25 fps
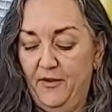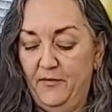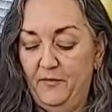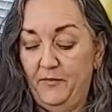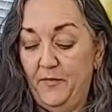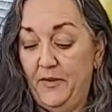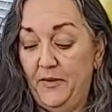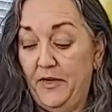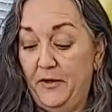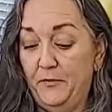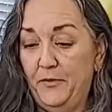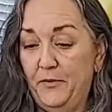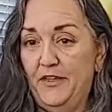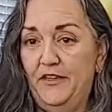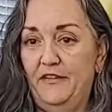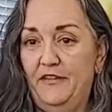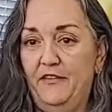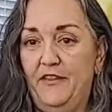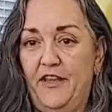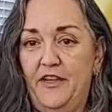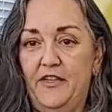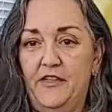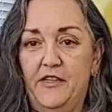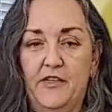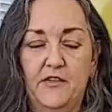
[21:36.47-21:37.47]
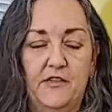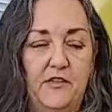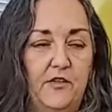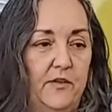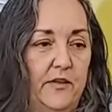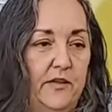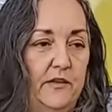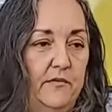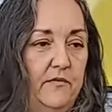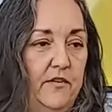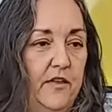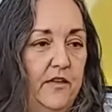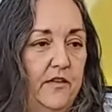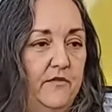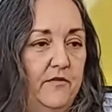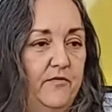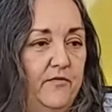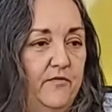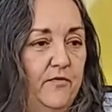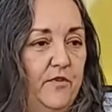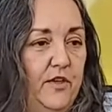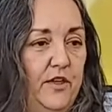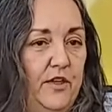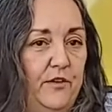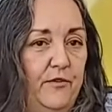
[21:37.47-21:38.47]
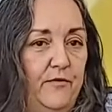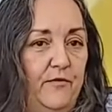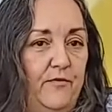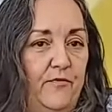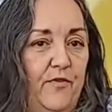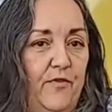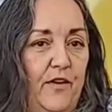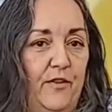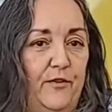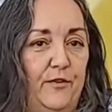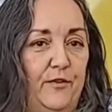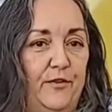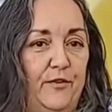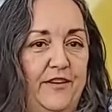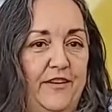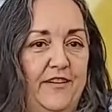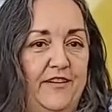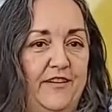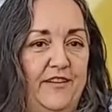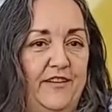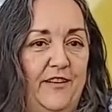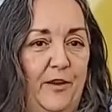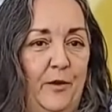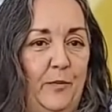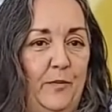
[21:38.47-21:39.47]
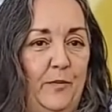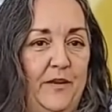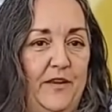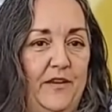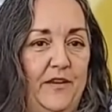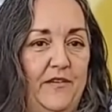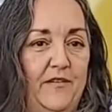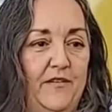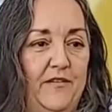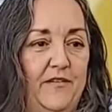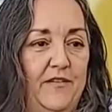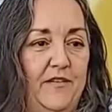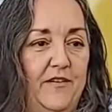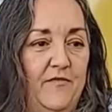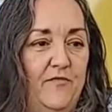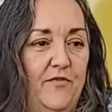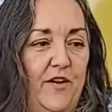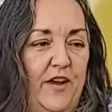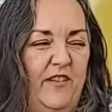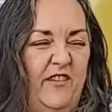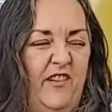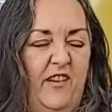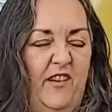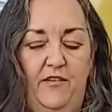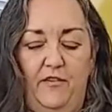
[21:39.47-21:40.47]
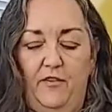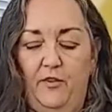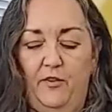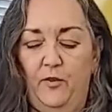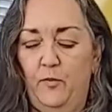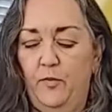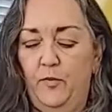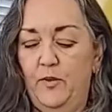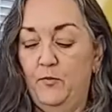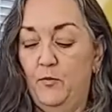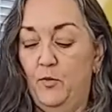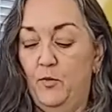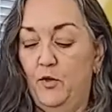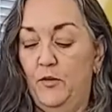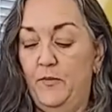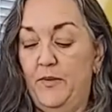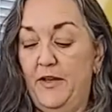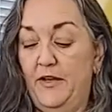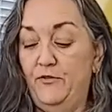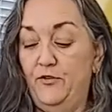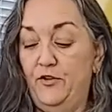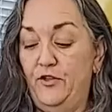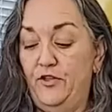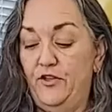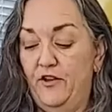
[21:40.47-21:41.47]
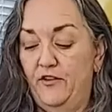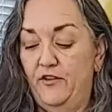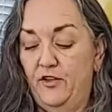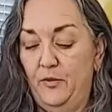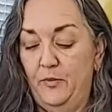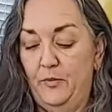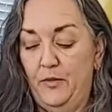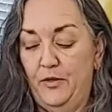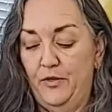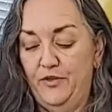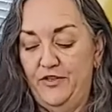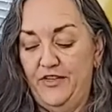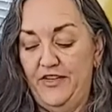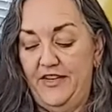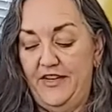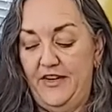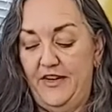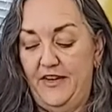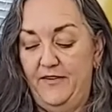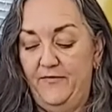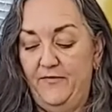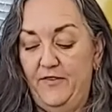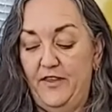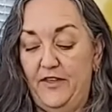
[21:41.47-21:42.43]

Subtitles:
But I really liked it, so I kind of, followed it a little bit and found out a little bit more about Donna Martini.